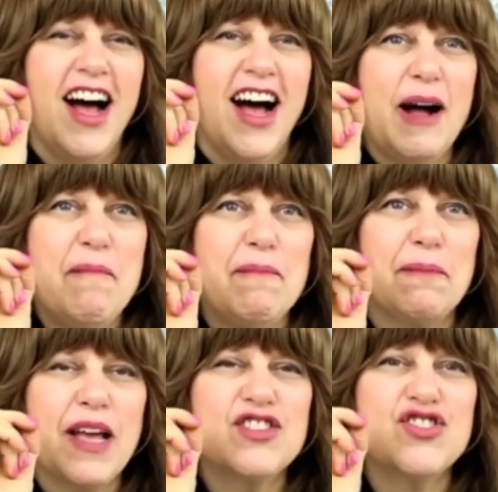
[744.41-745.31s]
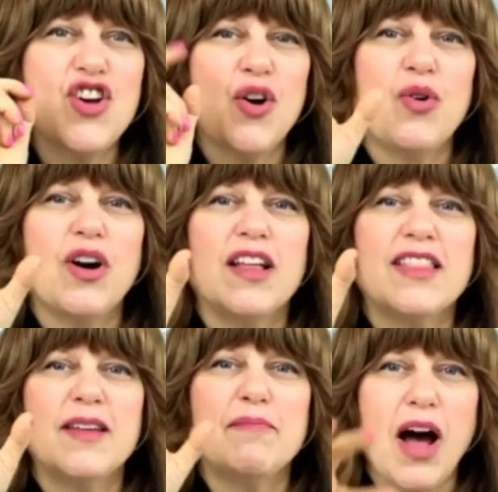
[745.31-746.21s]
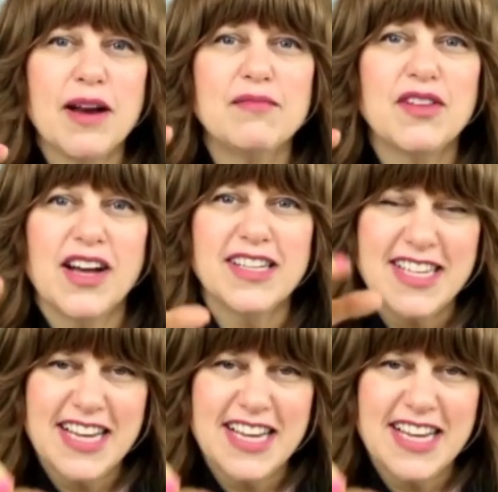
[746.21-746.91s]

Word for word: Um, so the bottom line